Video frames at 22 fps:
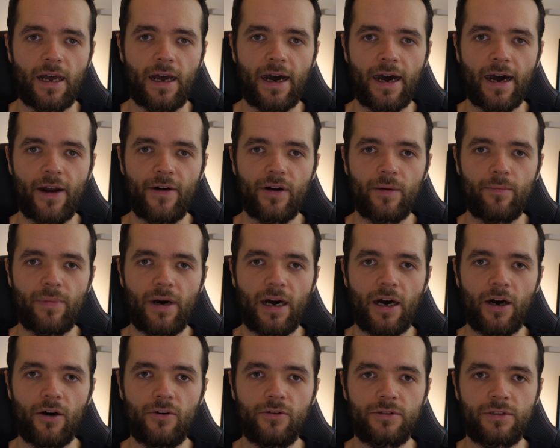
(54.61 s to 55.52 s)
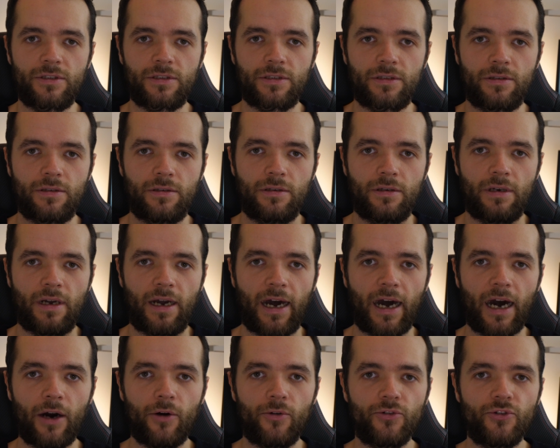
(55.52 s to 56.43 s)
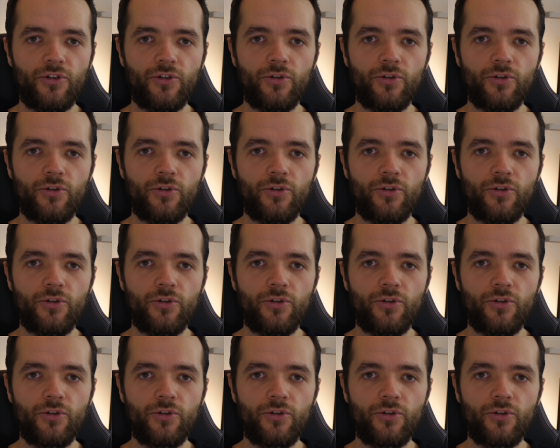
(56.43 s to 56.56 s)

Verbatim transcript: are about how